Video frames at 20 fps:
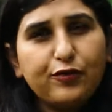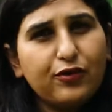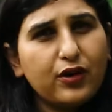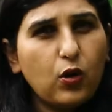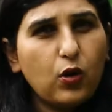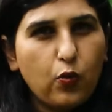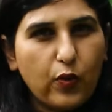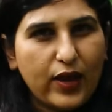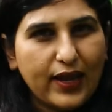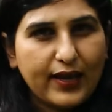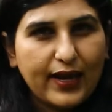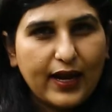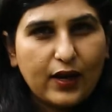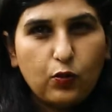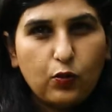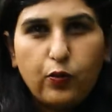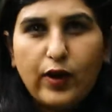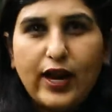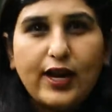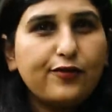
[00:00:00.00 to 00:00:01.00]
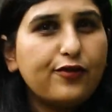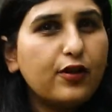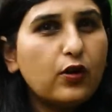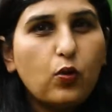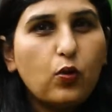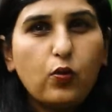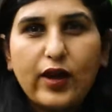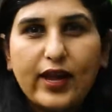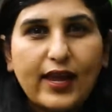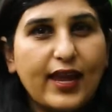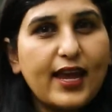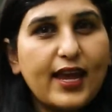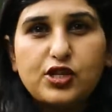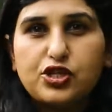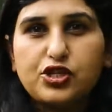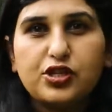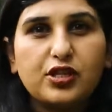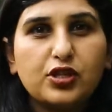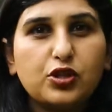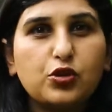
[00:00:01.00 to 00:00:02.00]
for a weekend, wait for a
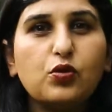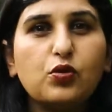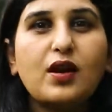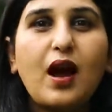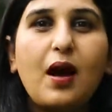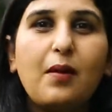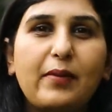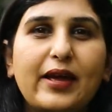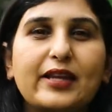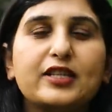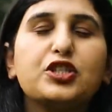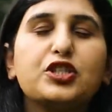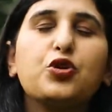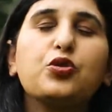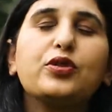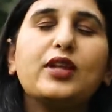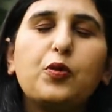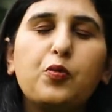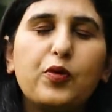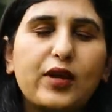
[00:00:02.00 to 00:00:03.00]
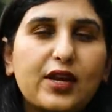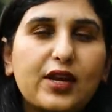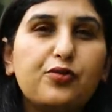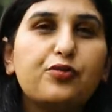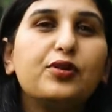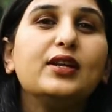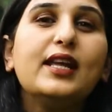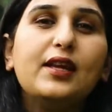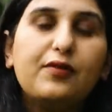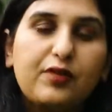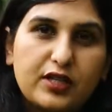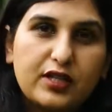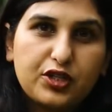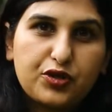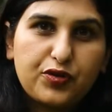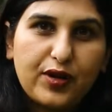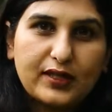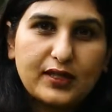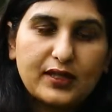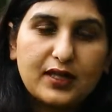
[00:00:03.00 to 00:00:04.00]
vacation to come and so that we can relieve our
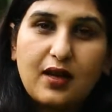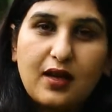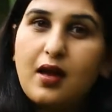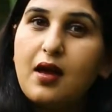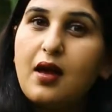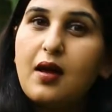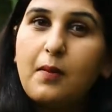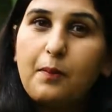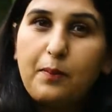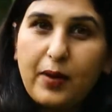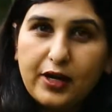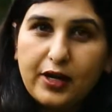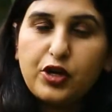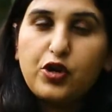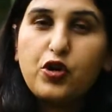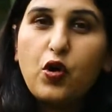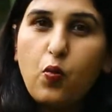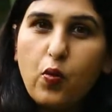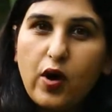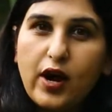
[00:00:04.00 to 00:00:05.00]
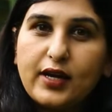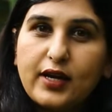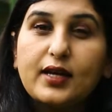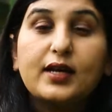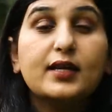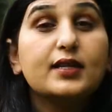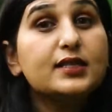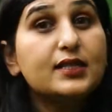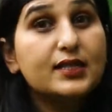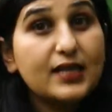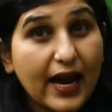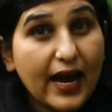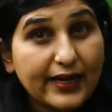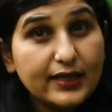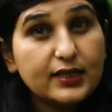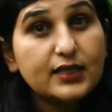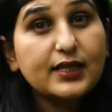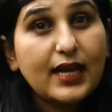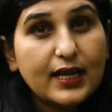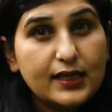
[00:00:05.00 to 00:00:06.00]
stress. But you know what?
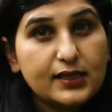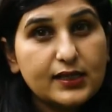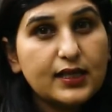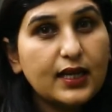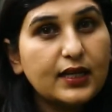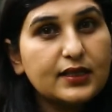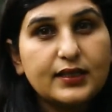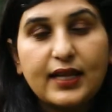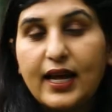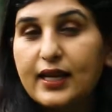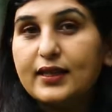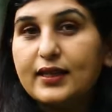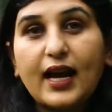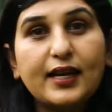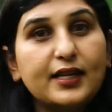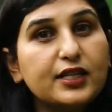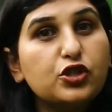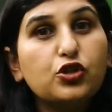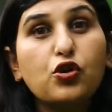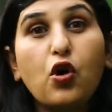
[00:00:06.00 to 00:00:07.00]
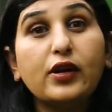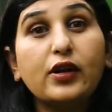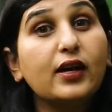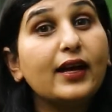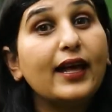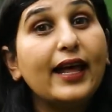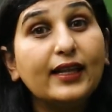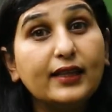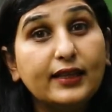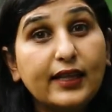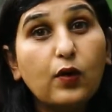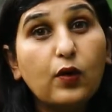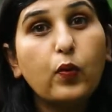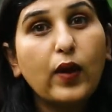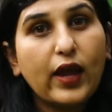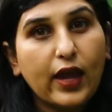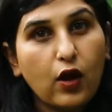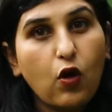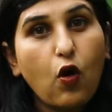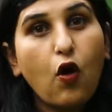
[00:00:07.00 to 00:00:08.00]
Science tells us that that is not a healthy
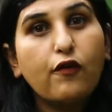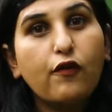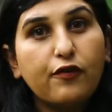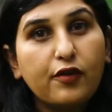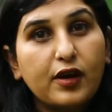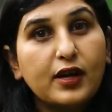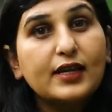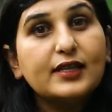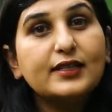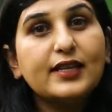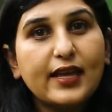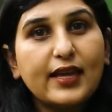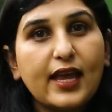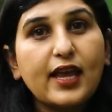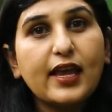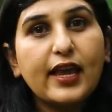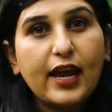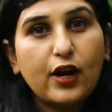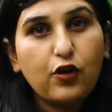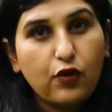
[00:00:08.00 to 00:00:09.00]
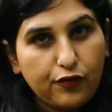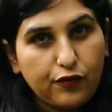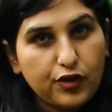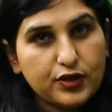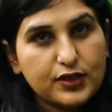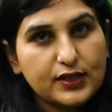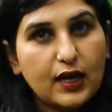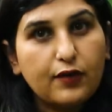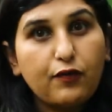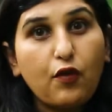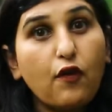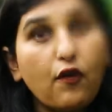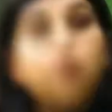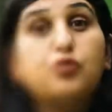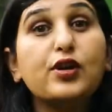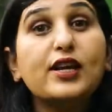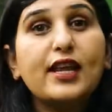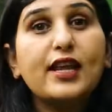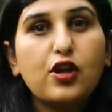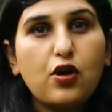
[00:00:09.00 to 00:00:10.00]
way of taking care of yourself, of
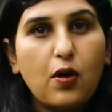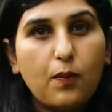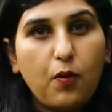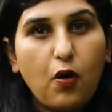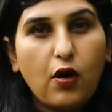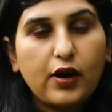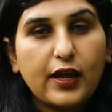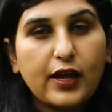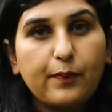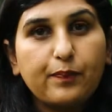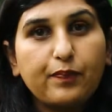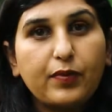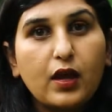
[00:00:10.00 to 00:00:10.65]
treating your body